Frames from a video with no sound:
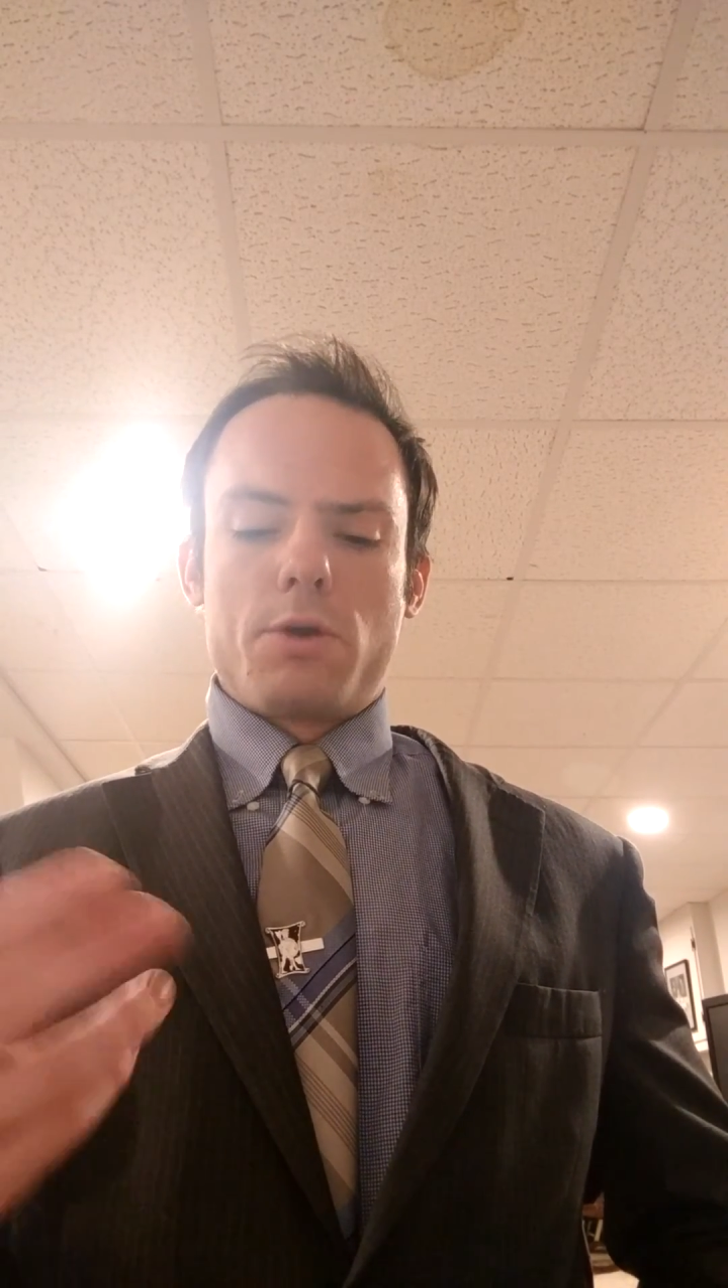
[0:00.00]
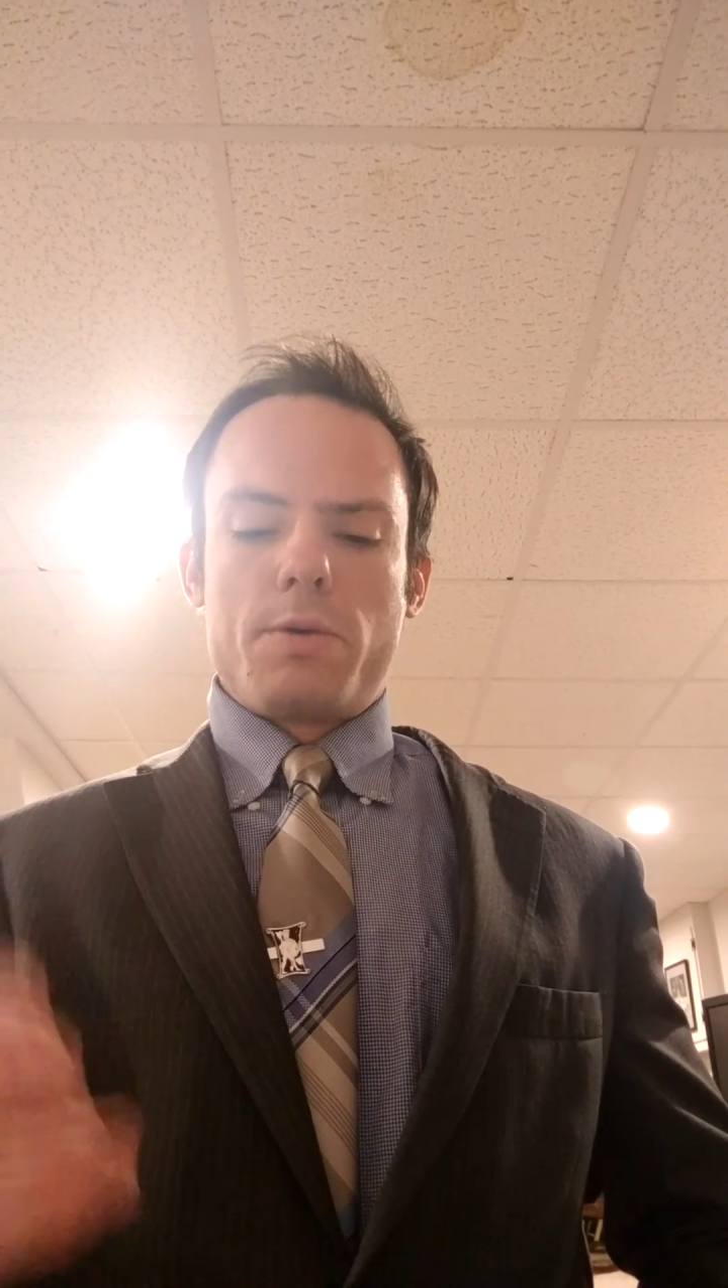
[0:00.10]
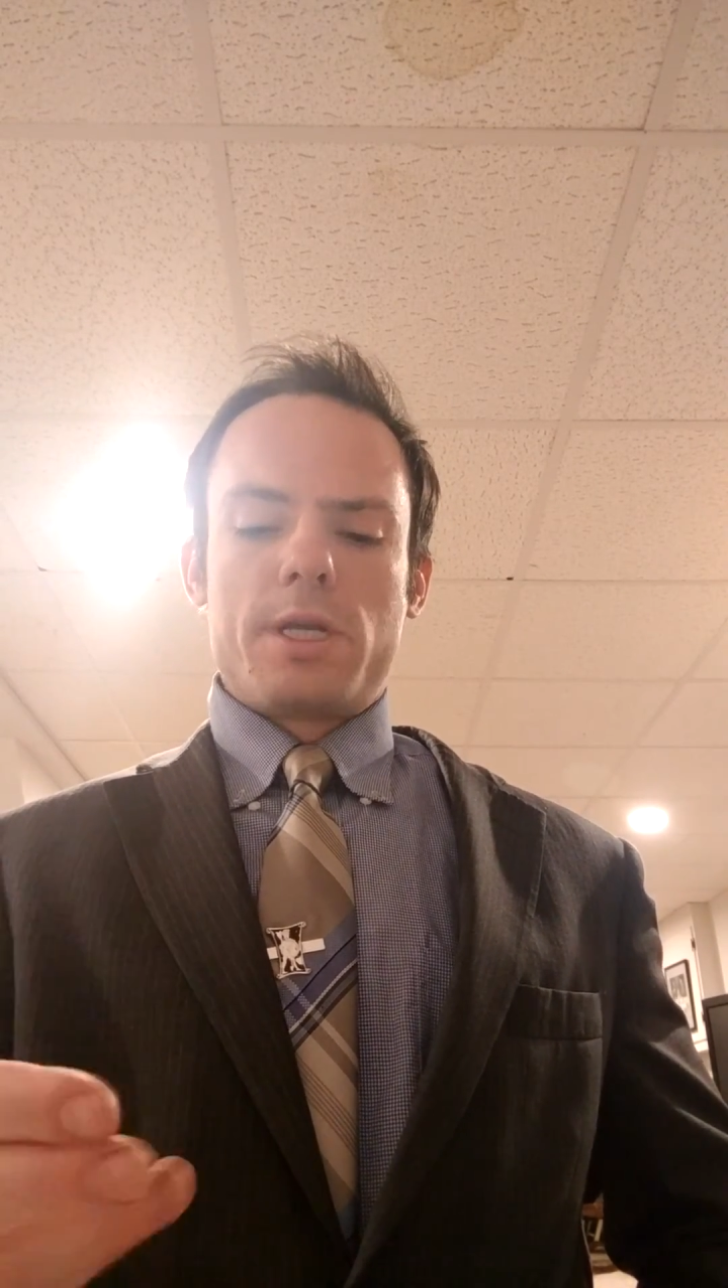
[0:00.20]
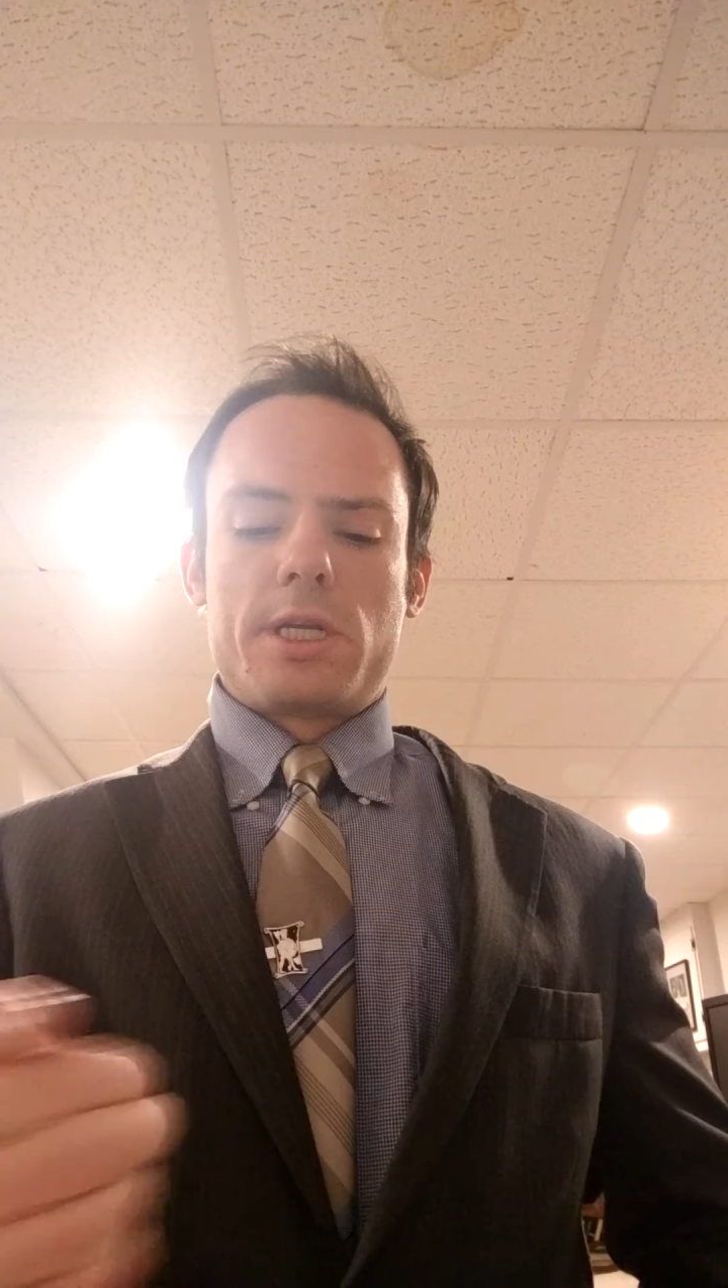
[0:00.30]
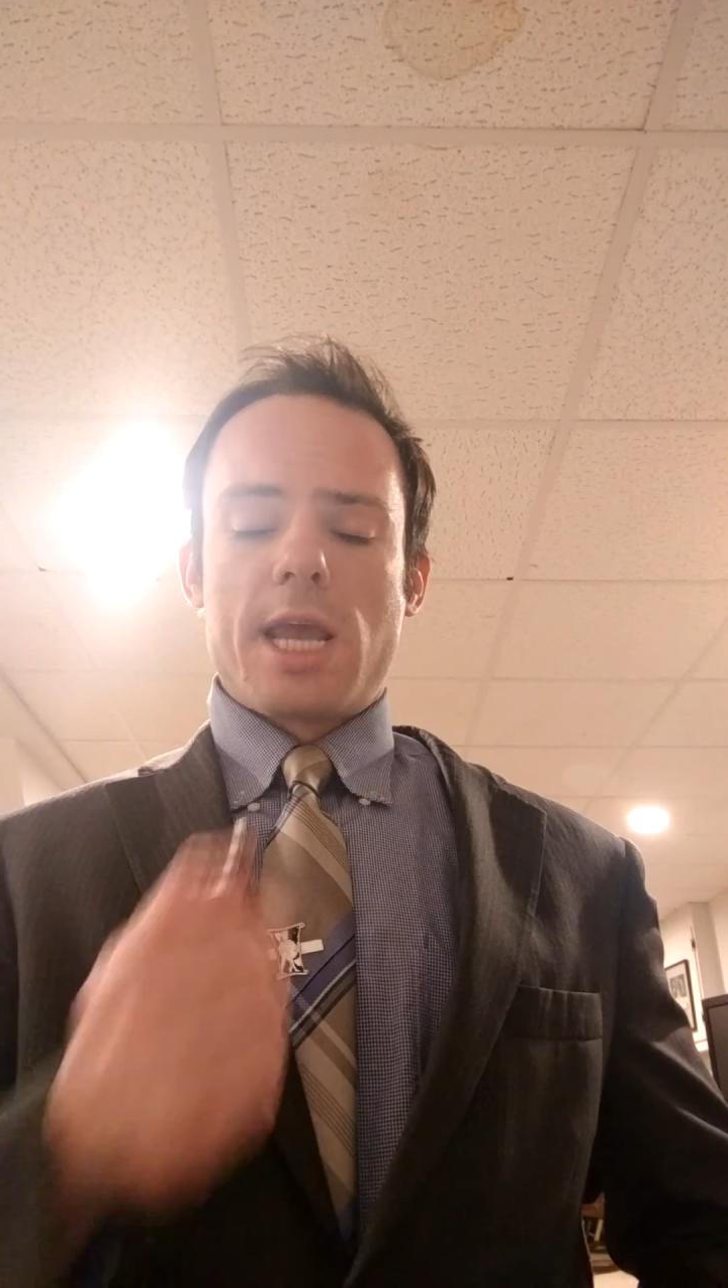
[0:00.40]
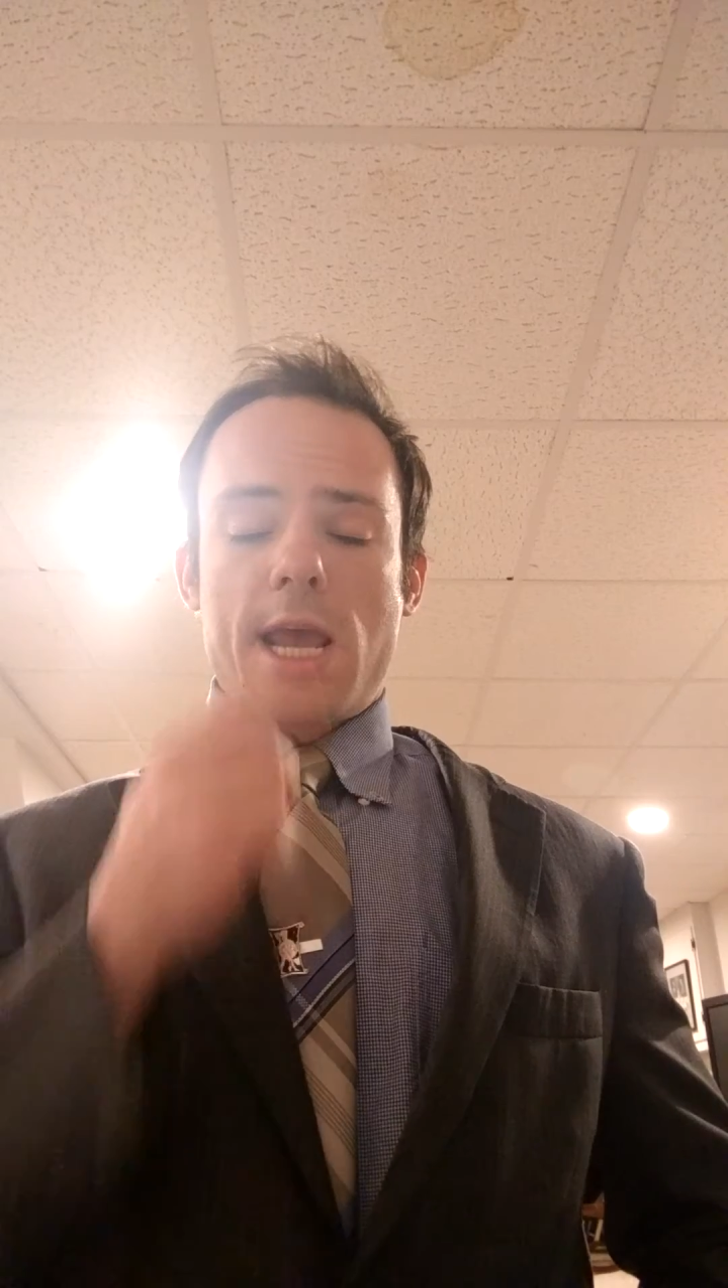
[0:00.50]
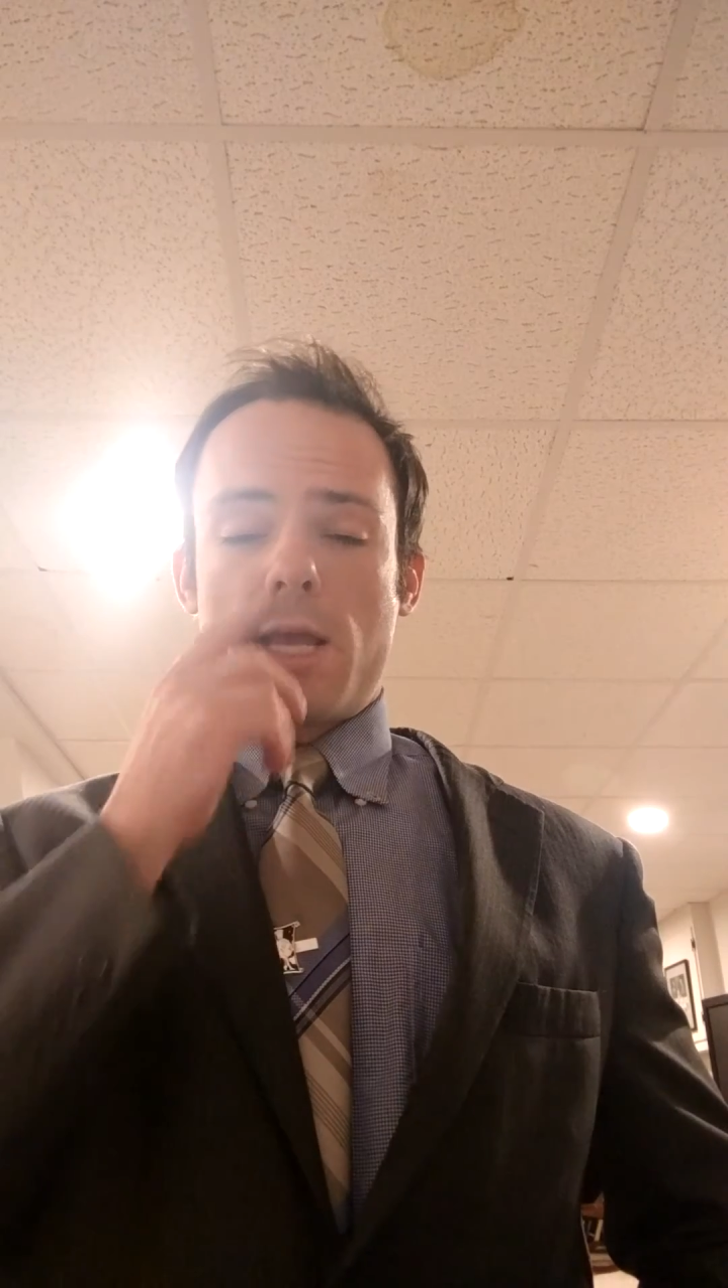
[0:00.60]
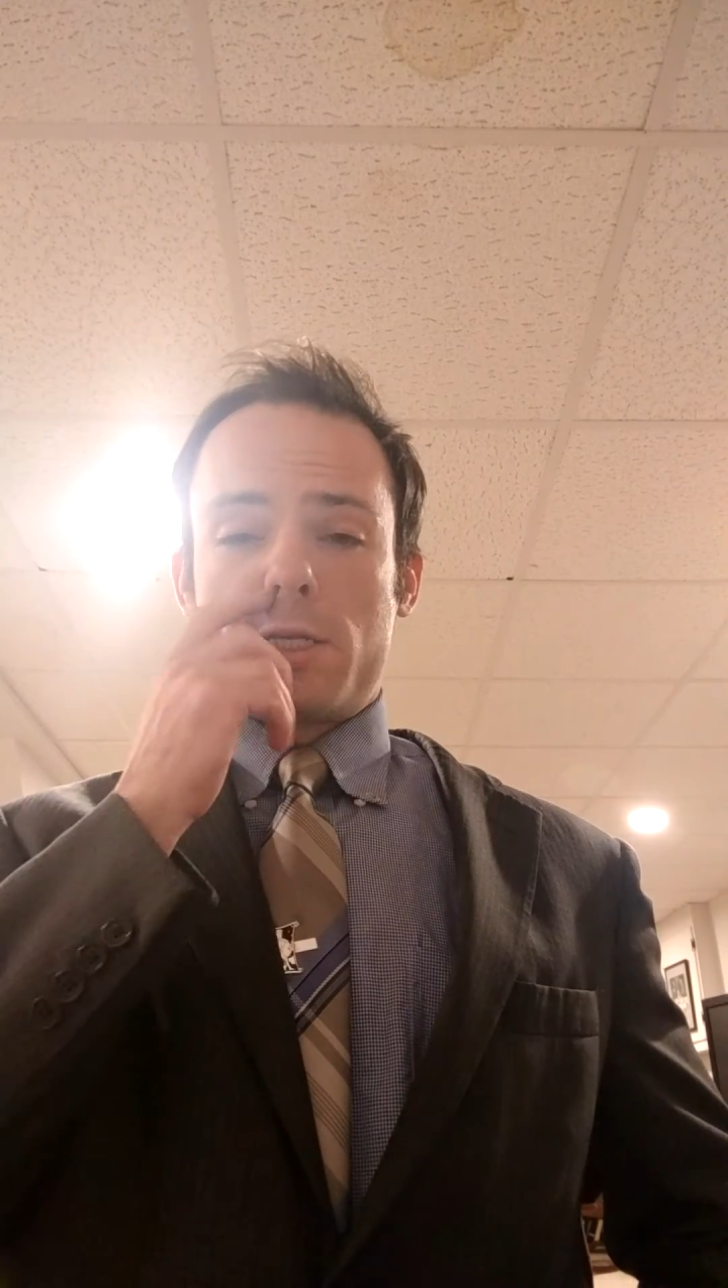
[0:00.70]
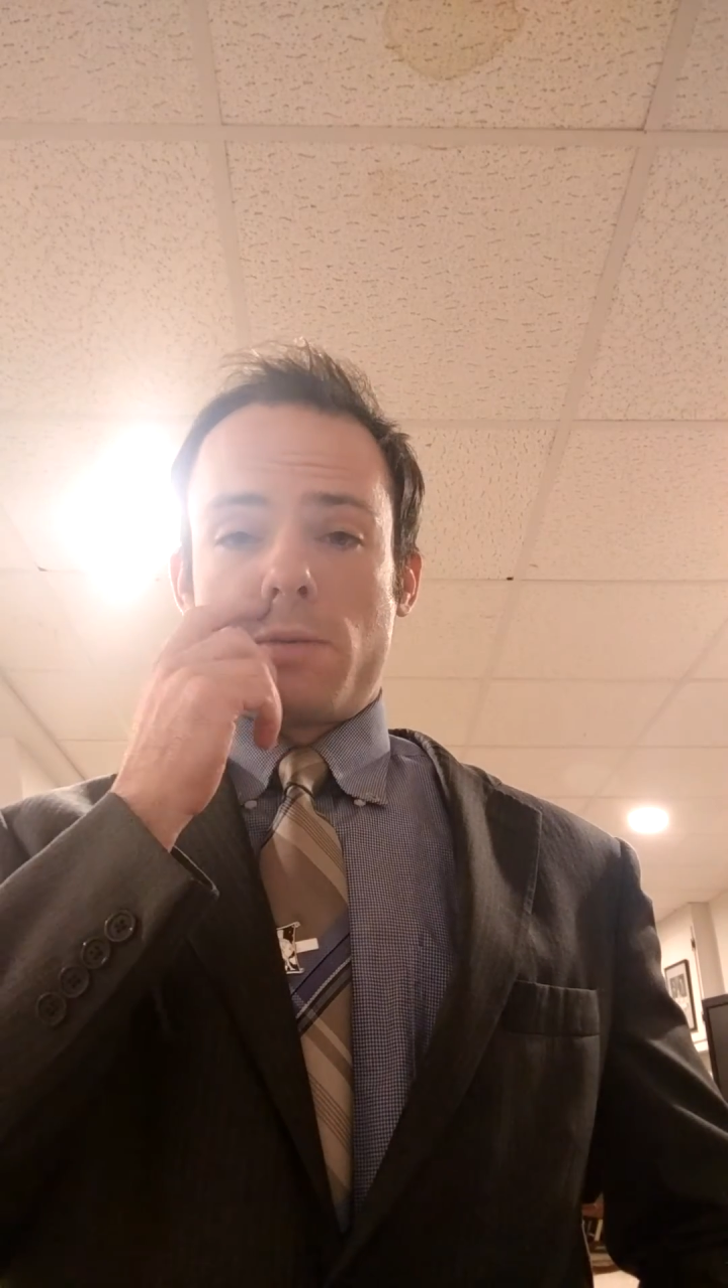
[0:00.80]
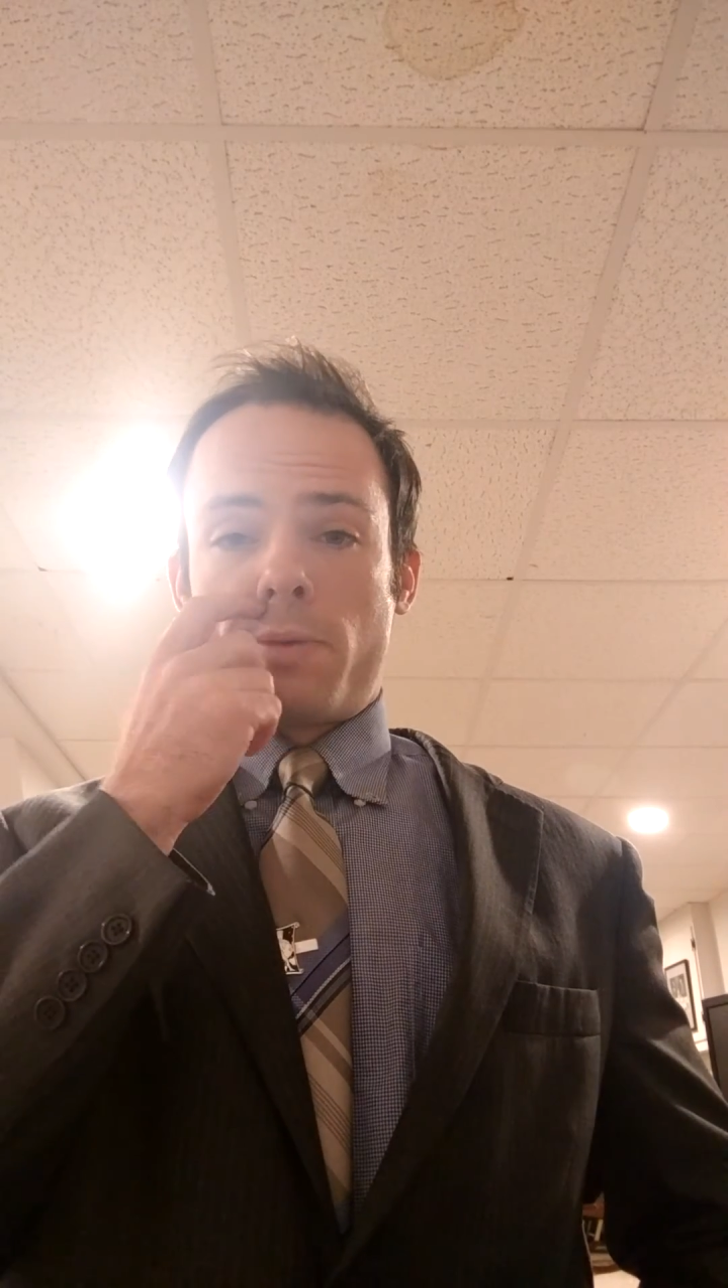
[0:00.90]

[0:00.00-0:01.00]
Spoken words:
through his hands,